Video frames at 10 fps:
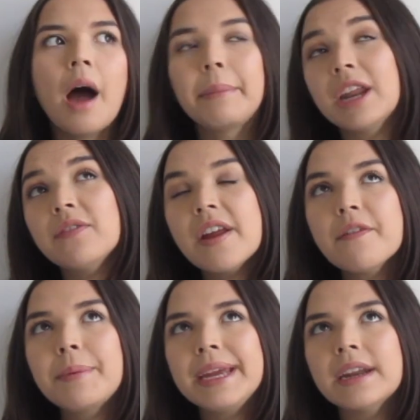I mean, I've never
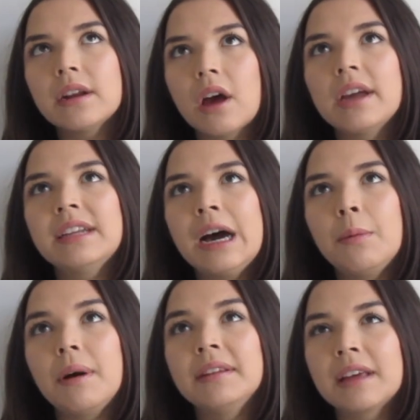been a night owl
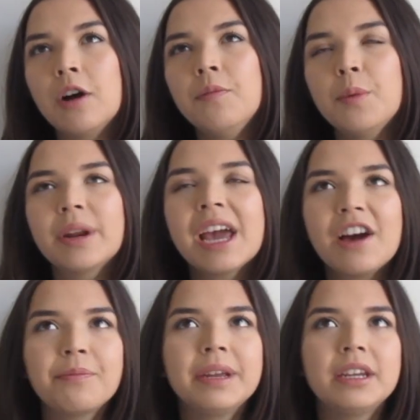myself, but when I
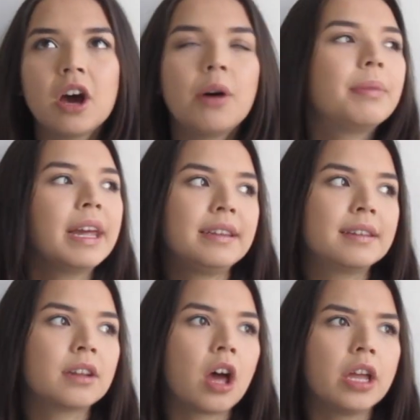have been up late
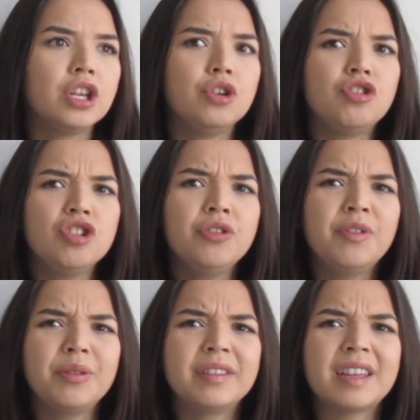at night, you do
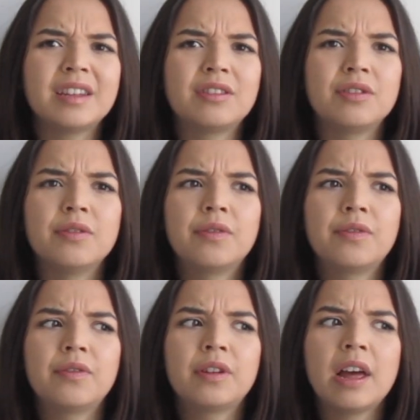feel the sense
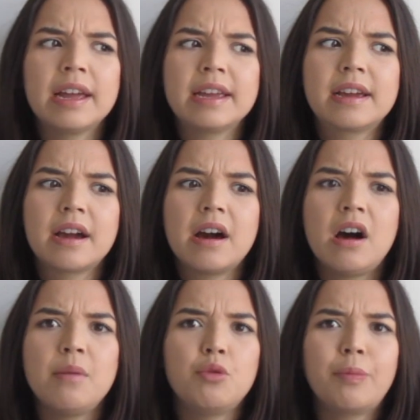of, like,
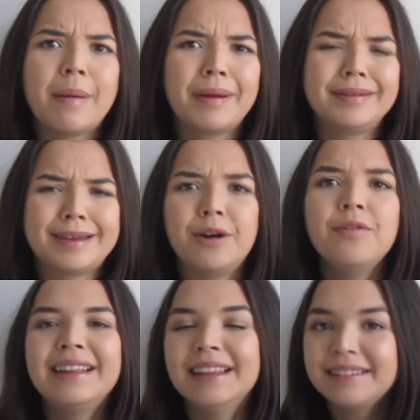I'm all by
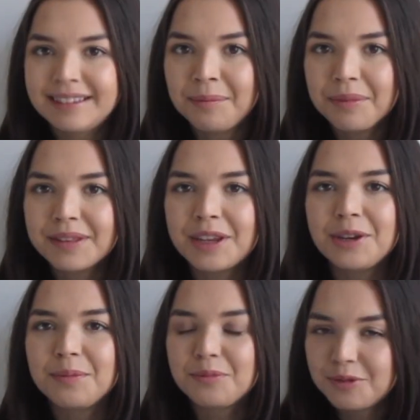myself, and that's something that
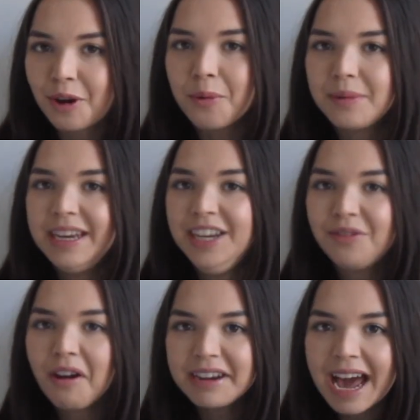you don't need
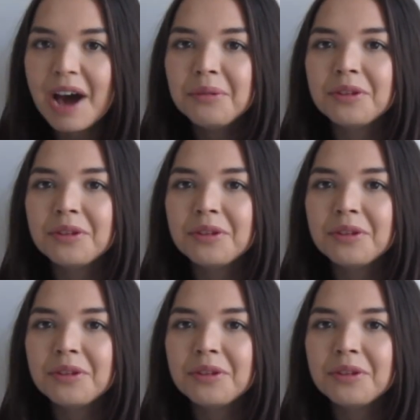right now.